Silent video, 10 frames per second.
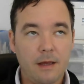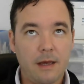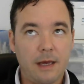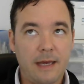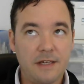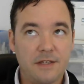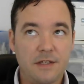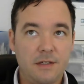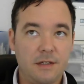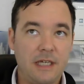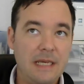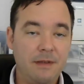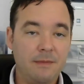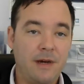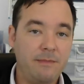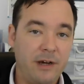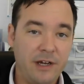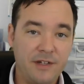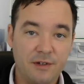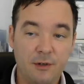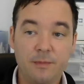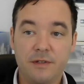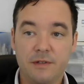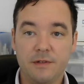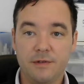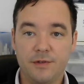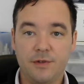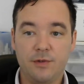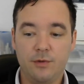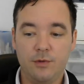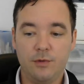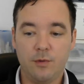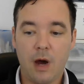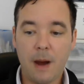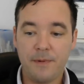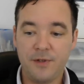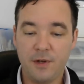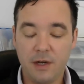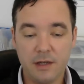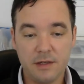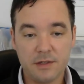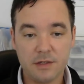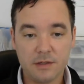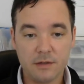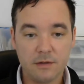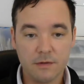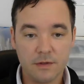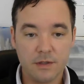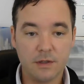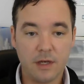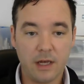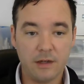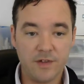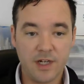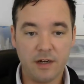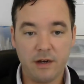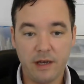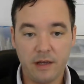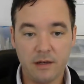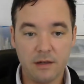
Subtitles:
I guess, keeping my mind open to opportunities to kind of generate